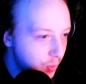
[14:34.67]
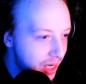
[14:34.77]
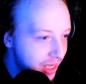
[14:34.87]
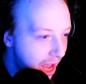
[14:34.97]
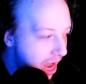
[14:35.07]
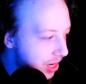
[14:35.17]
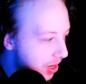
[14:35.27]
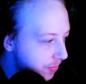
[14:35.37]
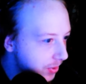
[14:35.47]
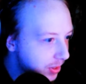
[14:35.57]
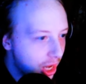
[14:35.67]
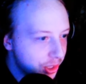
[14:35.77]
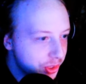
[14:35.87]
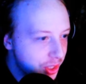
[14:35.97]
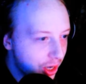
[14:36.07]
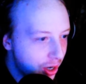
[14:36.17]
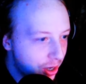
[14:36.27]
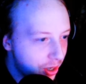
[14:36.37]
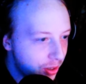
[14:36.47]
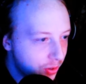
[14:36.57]
We got him! Let's
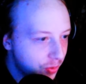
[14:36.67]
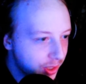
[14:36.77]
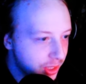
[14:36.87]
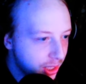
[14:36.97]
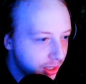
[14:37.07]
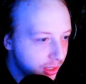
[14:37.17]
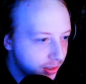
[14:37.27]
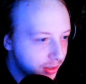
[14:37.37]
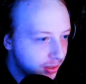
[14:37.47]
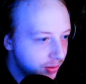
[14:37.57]
go! We did it!